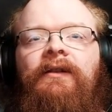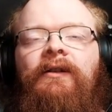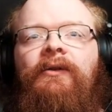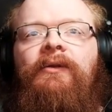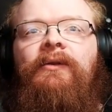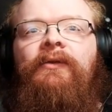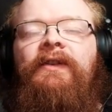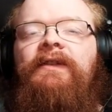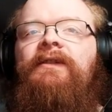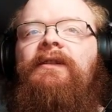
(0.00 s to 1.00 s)
Oh,
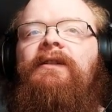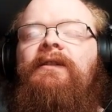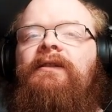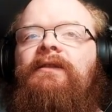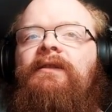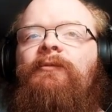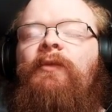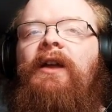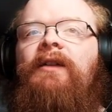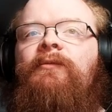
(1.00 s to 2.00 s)
this is a
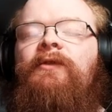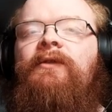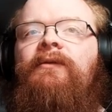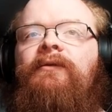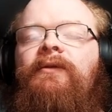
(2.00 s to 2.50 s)
bad move.